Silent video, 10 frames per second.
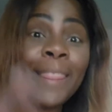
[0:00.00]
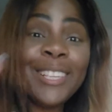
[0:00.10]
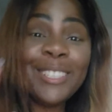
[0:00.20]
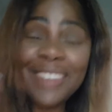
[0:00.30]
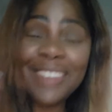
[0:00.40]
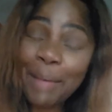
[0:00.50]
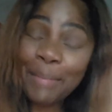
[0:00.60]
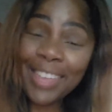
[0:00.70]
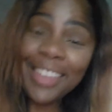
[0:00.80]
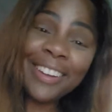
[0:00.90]
So now I'm
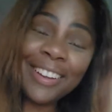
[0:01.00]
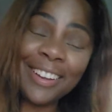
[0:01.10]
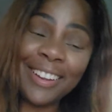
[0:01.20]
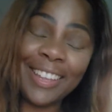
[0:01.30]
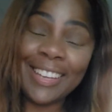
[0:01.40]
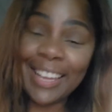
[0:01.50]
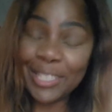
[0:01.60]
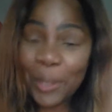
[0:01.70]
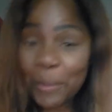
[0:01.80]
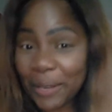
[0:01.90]
here in
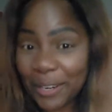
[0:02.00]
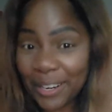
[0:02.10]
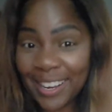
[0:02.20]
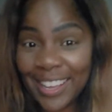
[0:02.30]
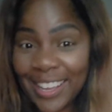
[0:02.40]
October